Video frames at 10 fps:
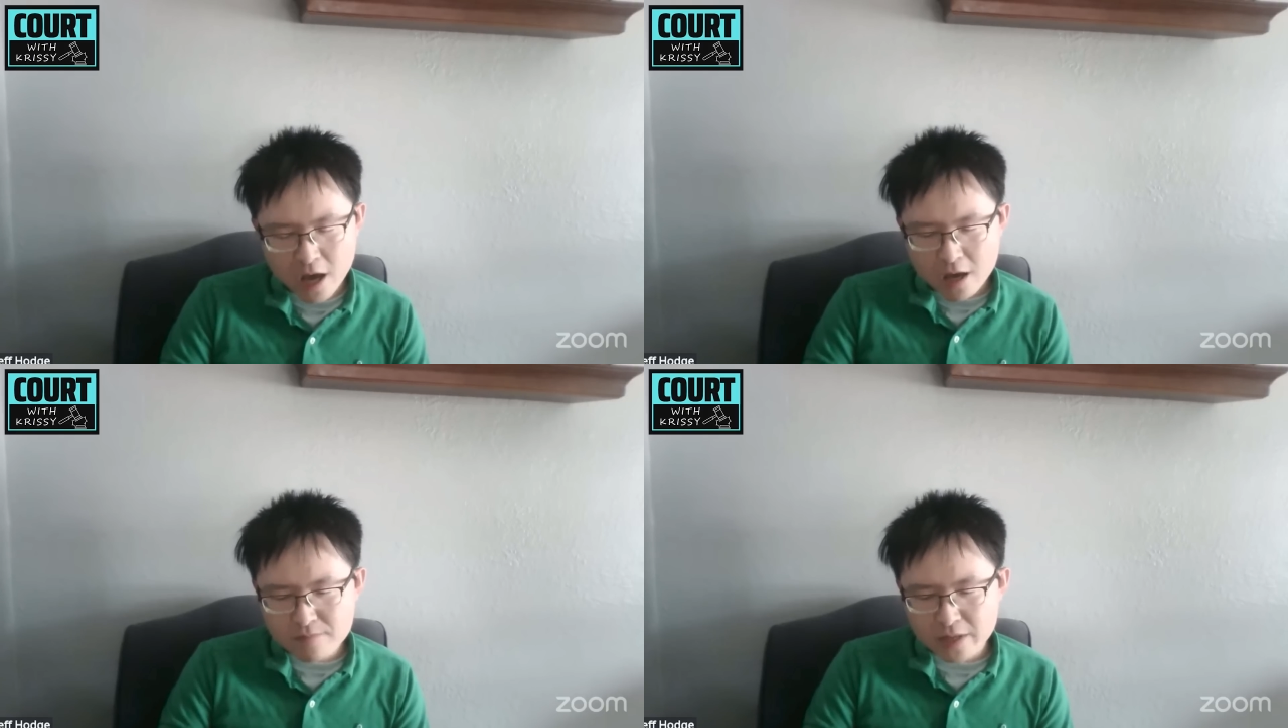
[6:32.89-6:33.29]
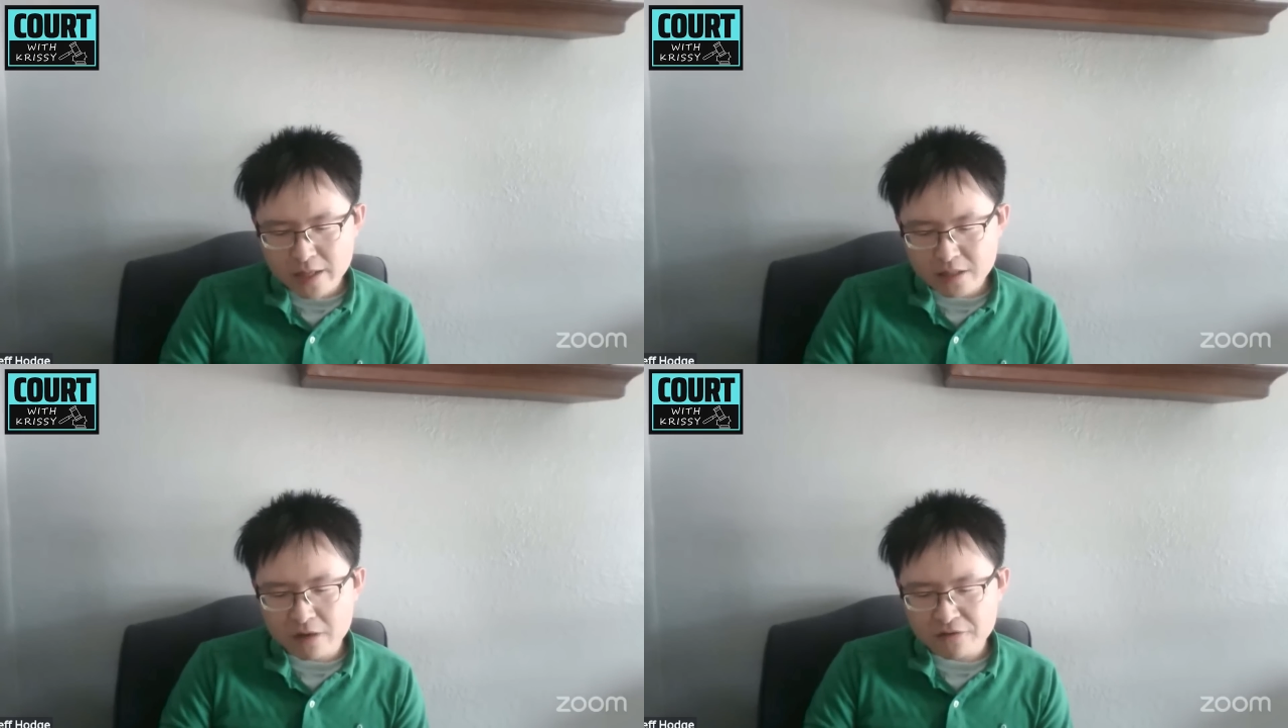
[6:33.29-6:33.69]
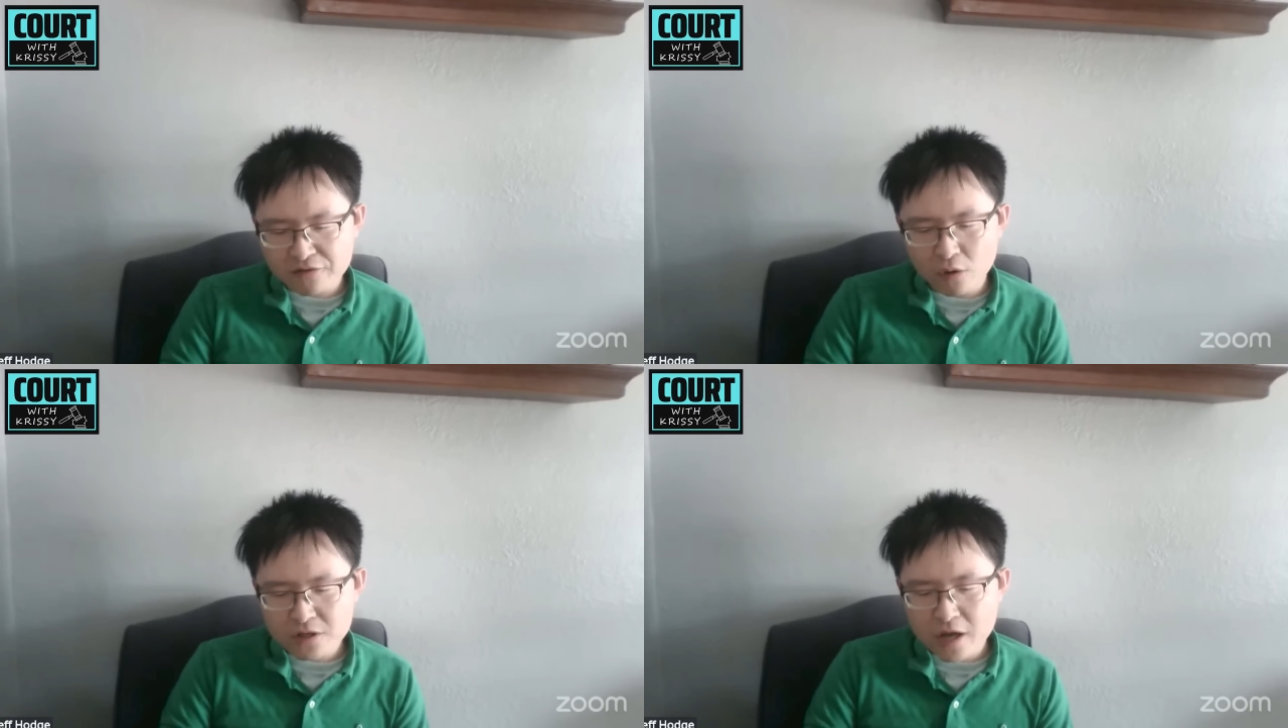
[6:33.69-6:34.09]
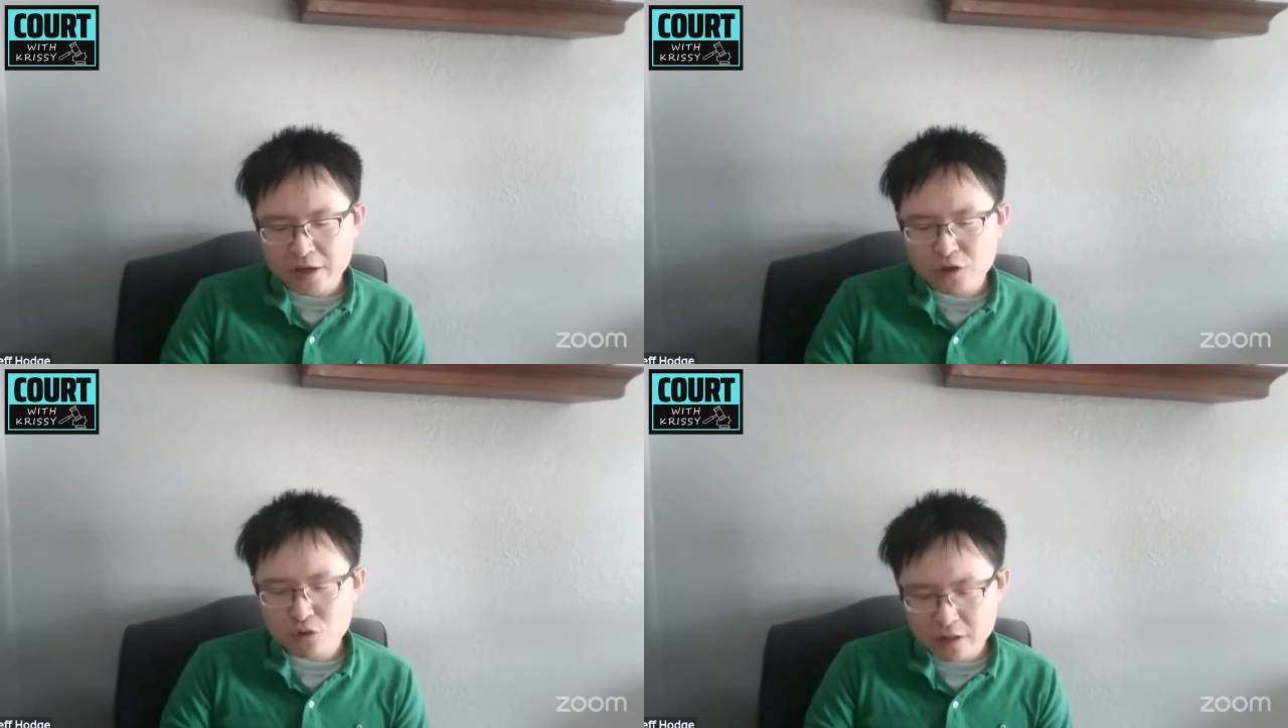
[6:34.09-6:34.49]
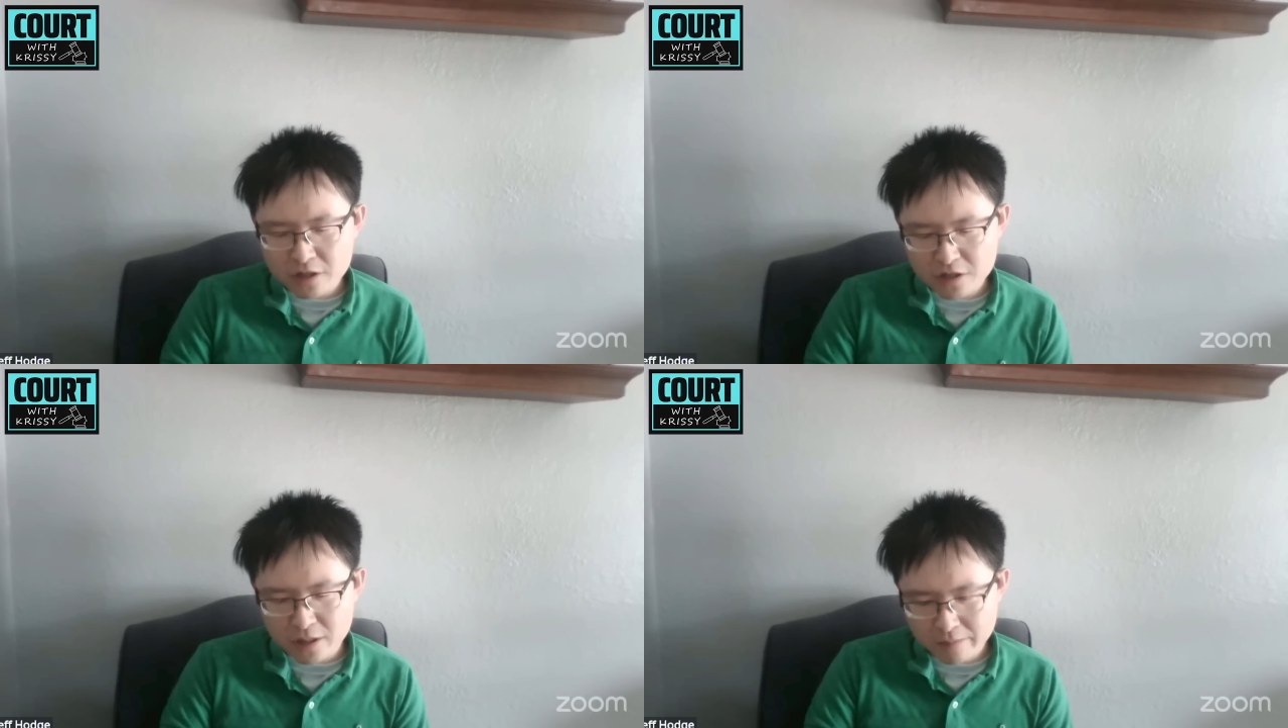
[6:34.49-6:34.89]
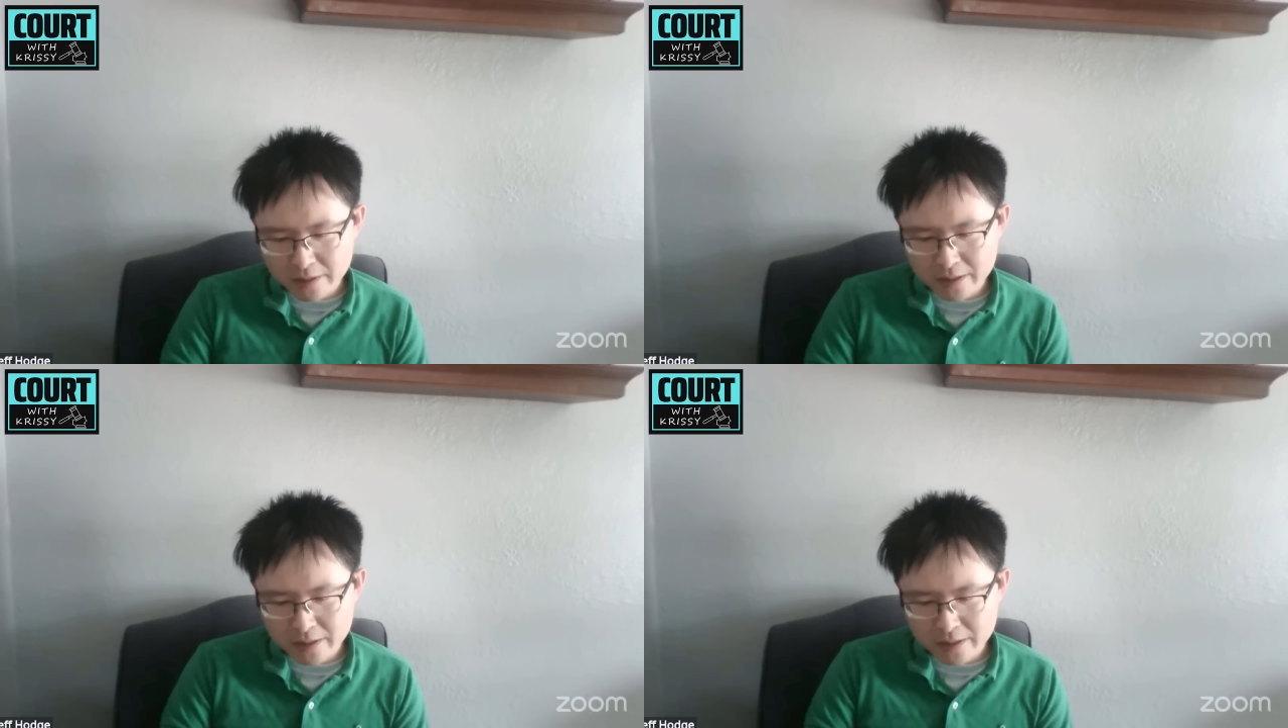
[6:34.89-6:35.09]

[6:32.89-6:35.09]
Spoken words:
made a false accusation on me,